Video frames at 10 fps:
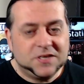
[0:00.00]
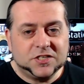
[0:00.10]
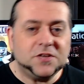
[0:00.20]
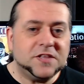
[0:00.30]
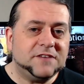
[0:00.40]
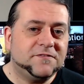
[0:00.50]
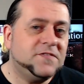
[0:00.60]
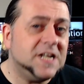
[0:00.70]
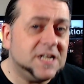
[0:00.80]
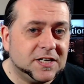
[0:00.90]
So then,
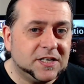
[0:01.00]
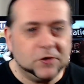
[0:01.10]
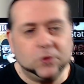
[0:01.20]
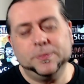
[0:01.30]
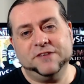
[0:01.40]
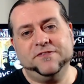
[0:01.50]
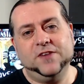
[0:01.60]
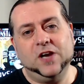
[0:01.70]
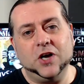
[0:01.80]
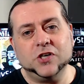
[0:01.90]
feeling a little bit
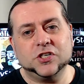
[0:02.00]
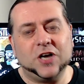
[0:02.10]
flush,